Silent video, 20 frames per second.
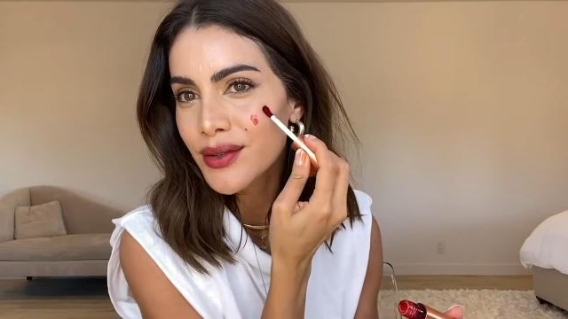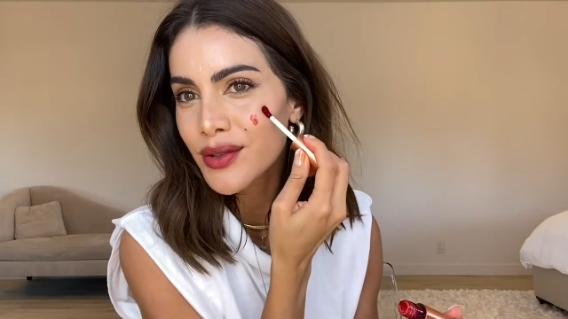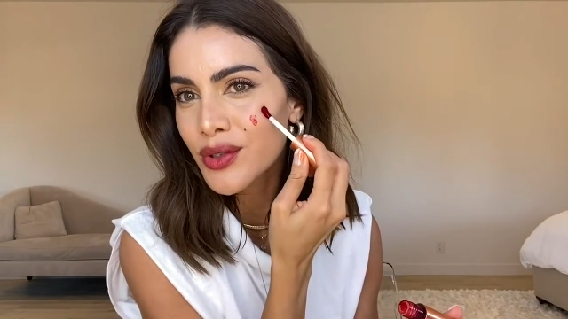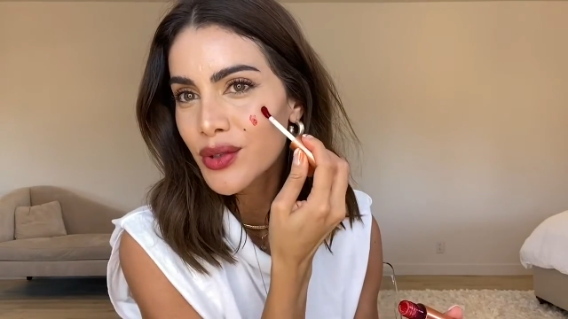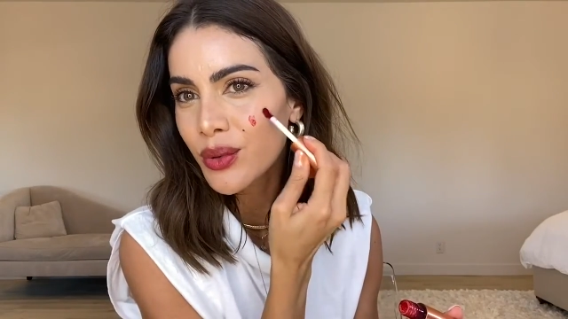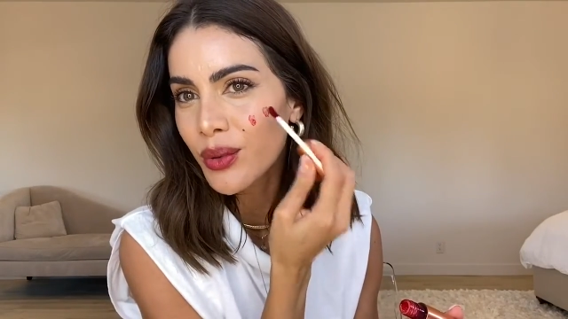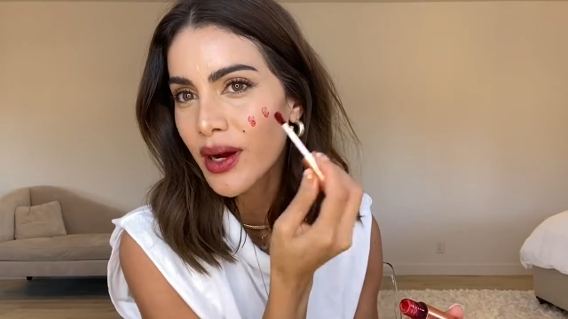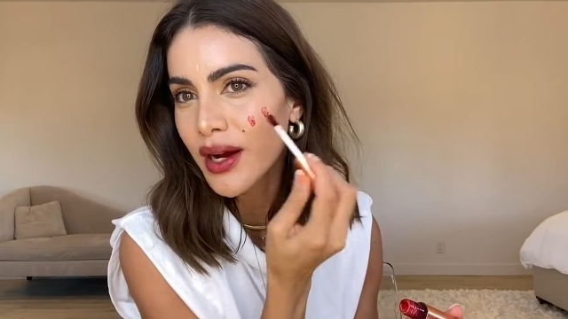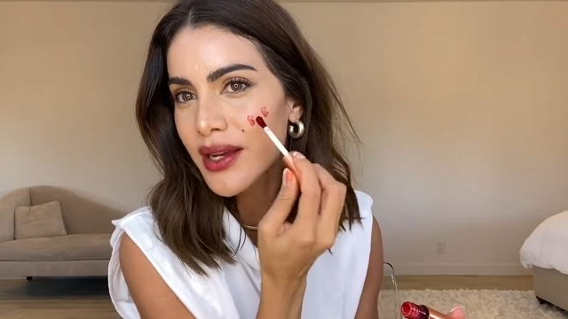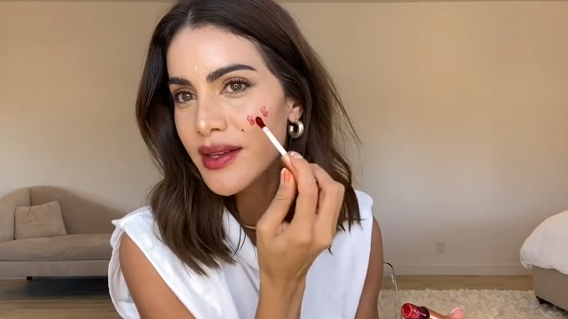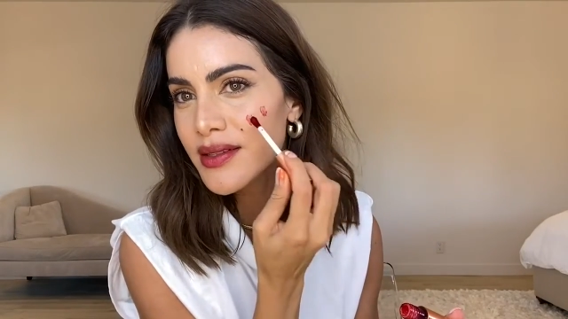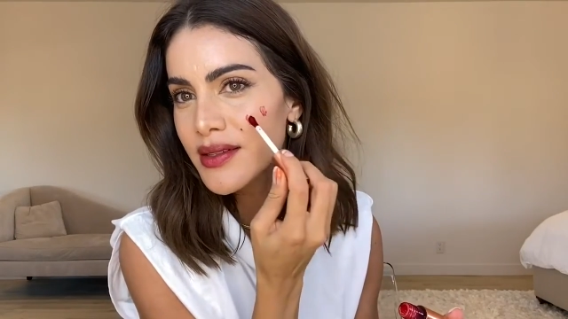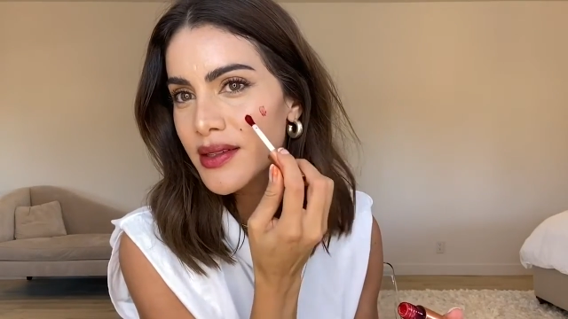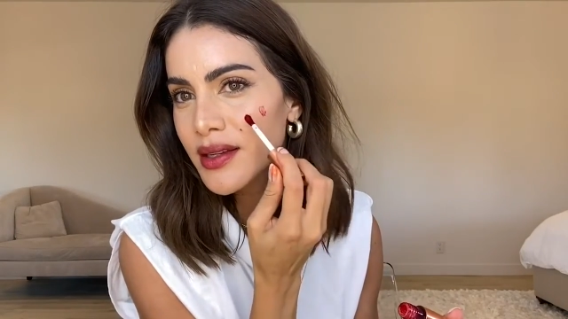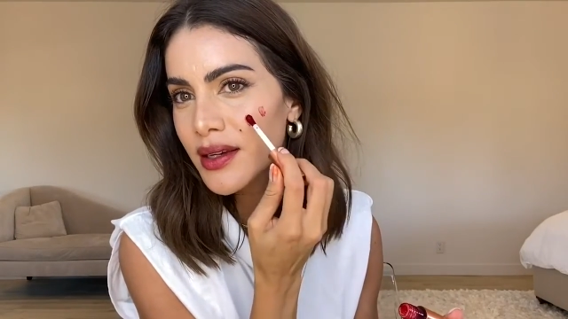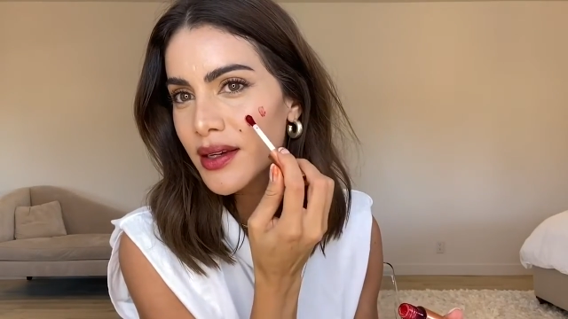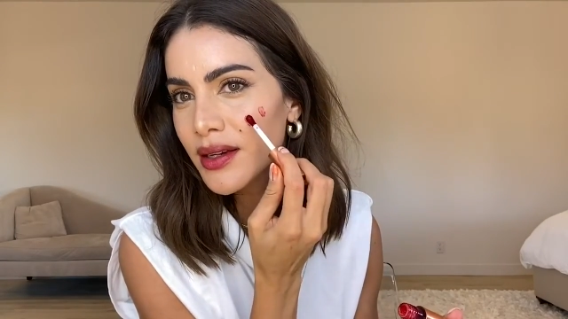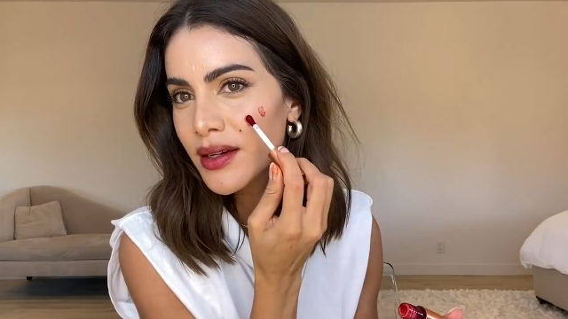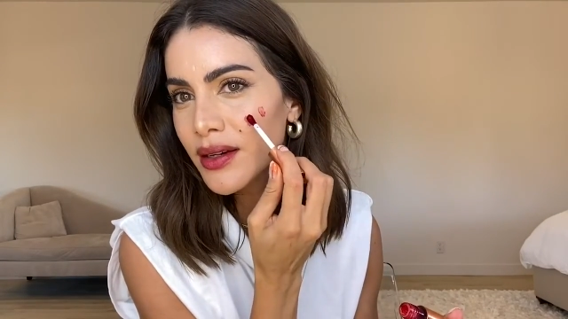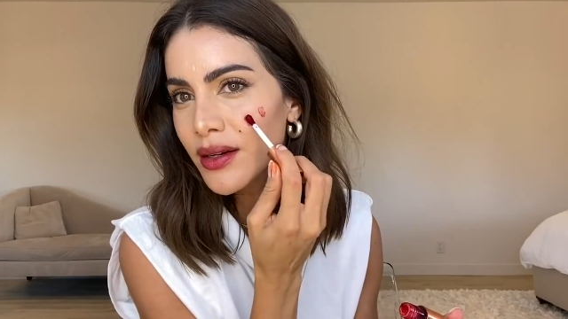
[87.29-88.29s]
twice
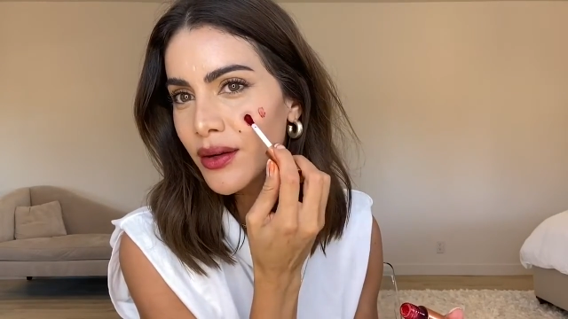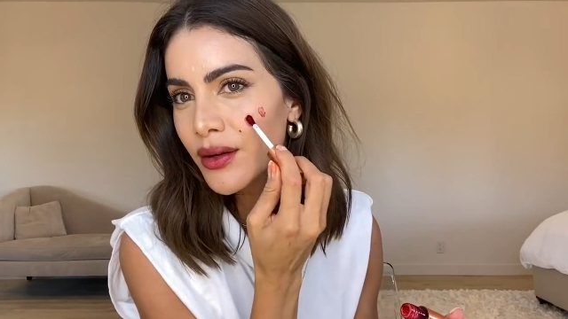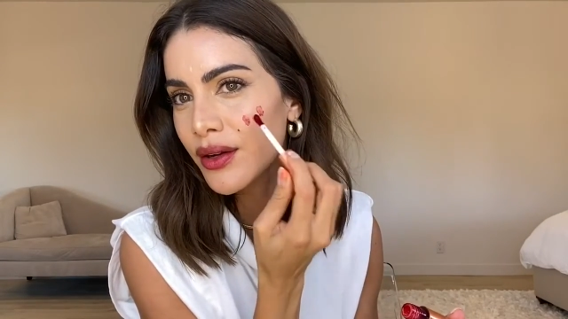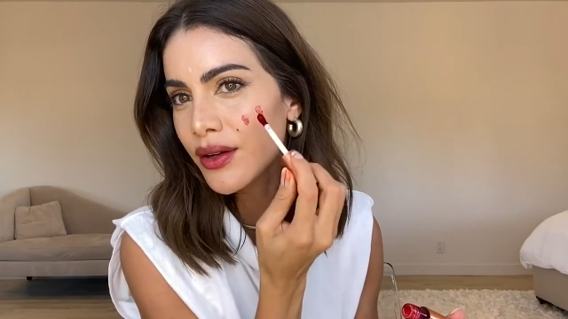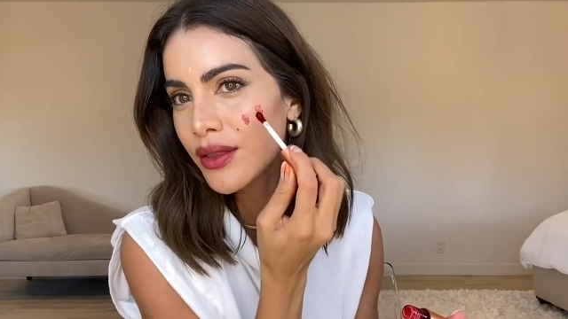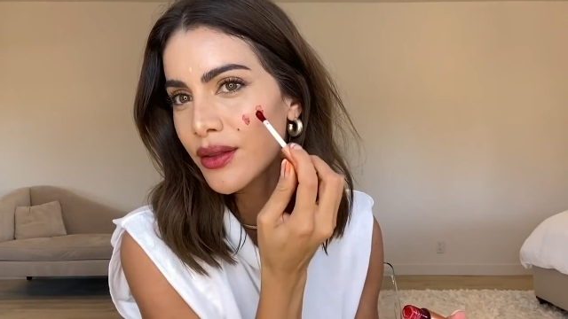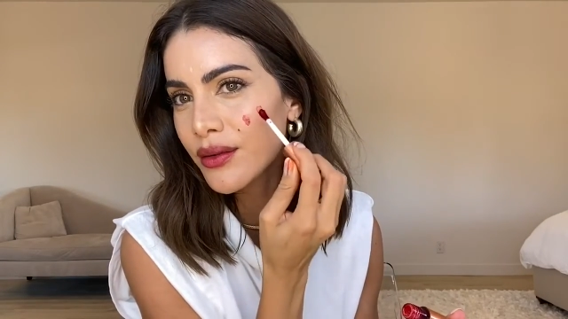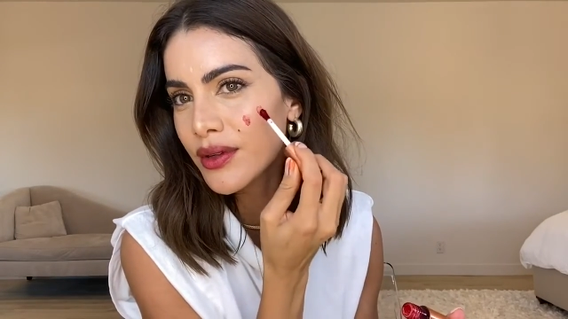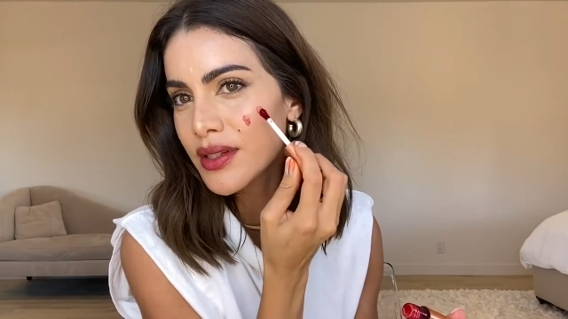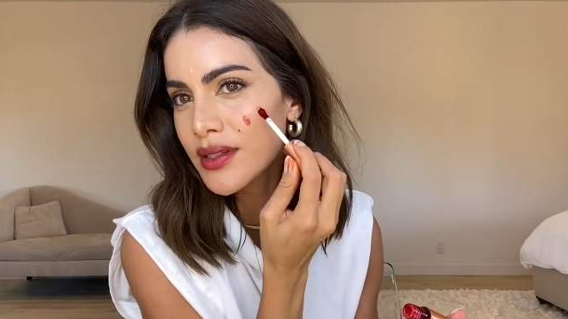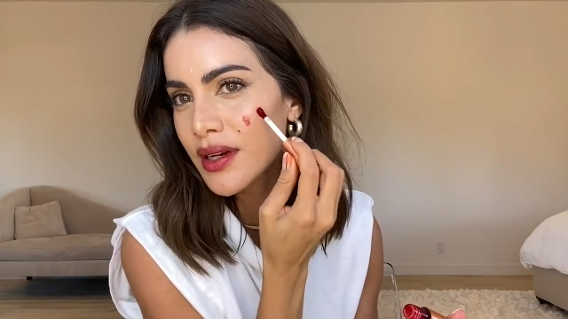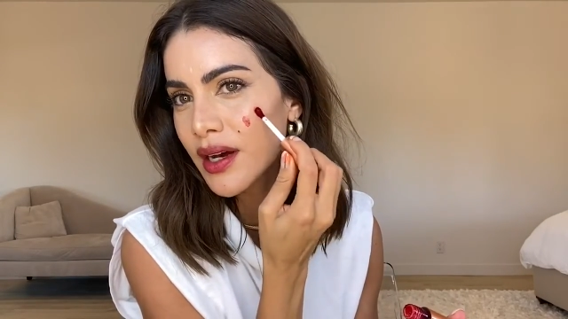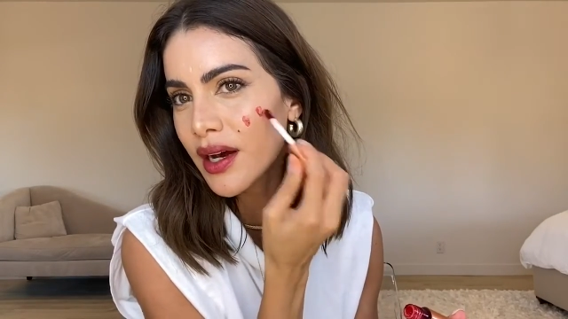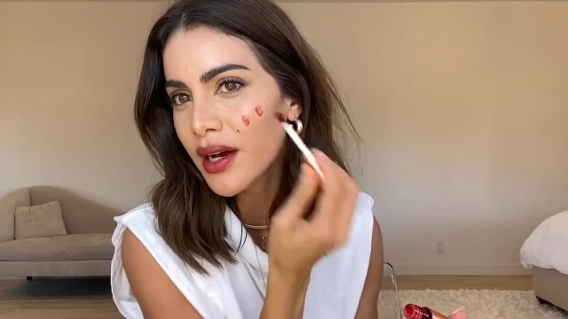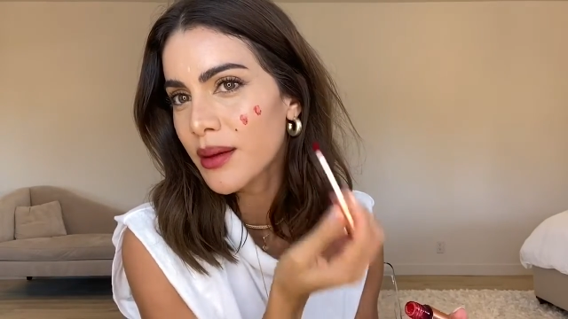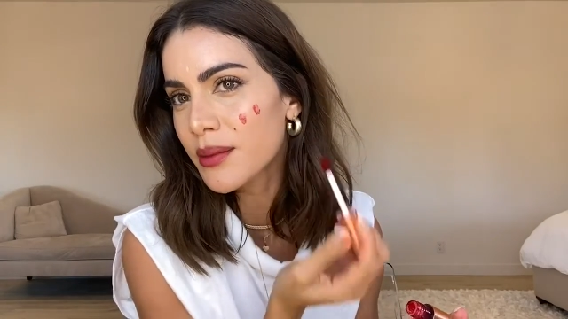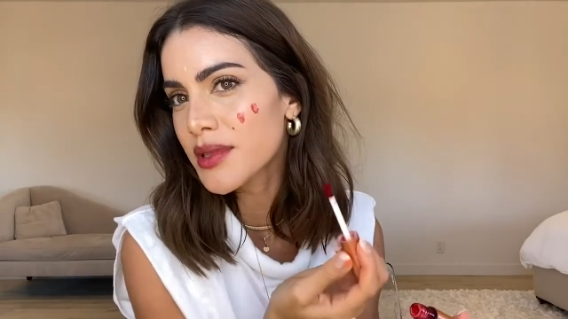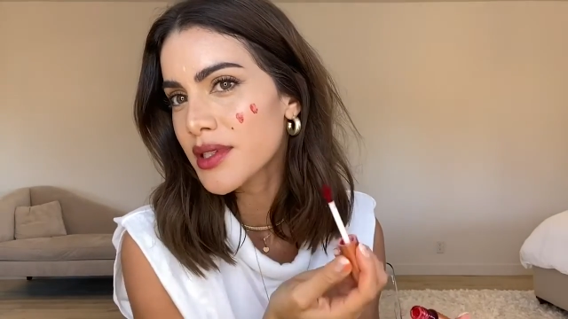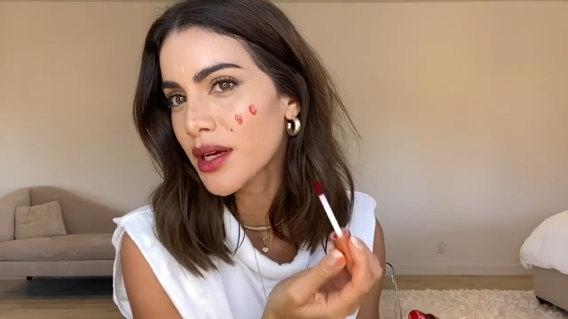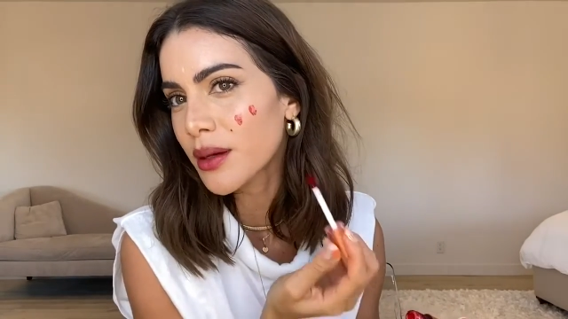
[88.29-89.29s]
here or three
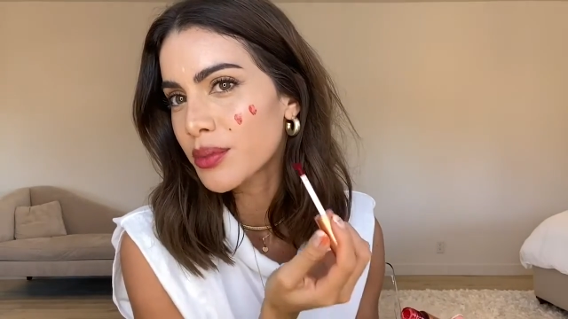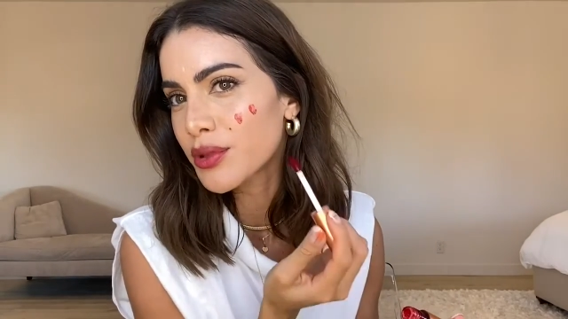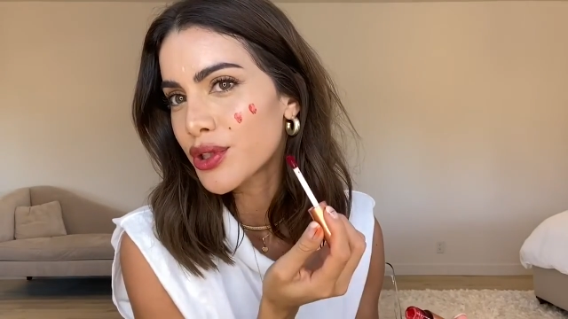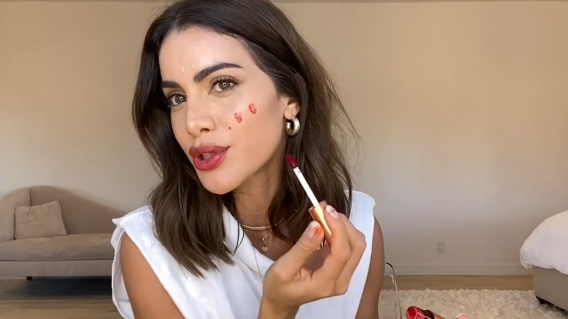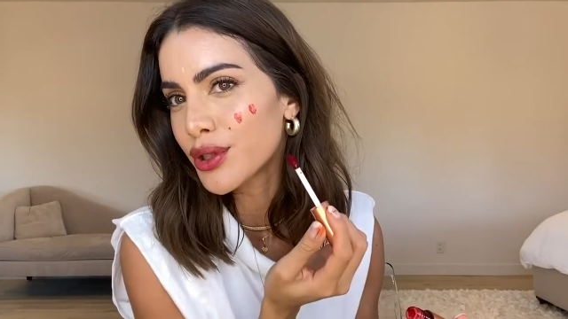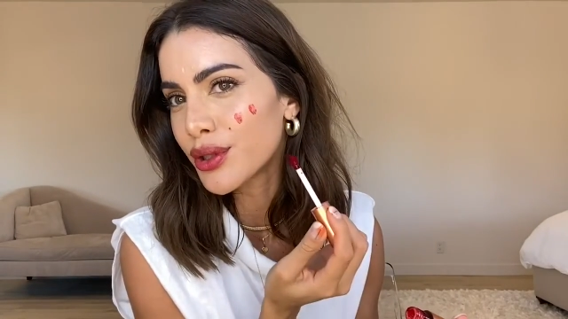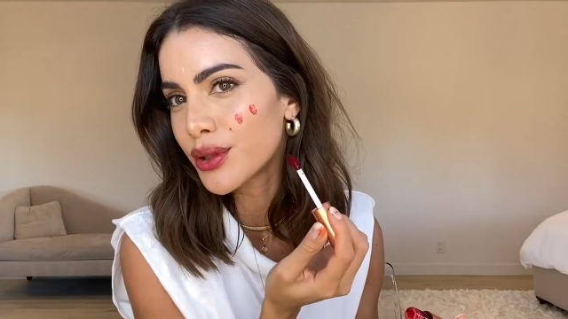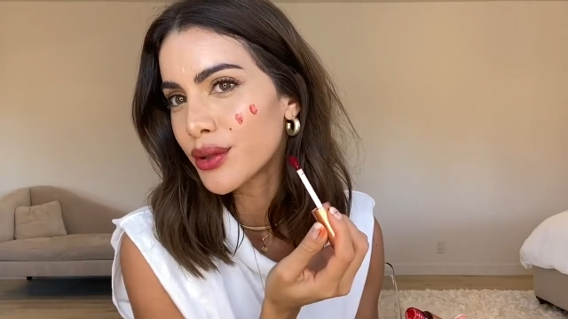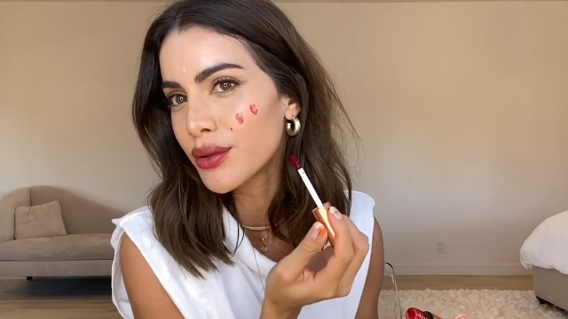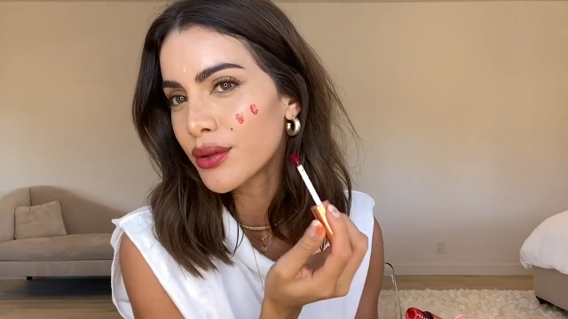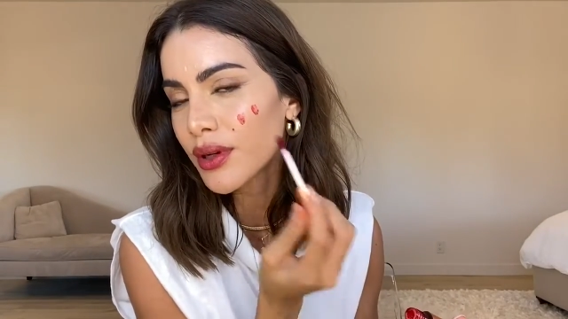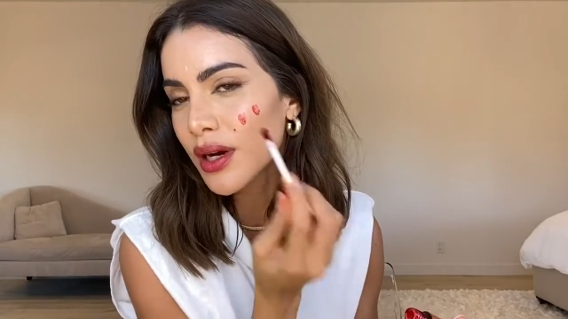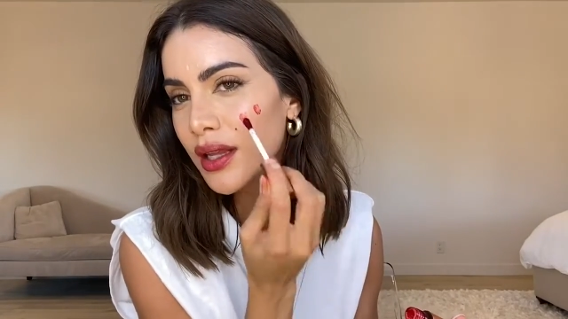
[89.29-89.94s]
times, up to you.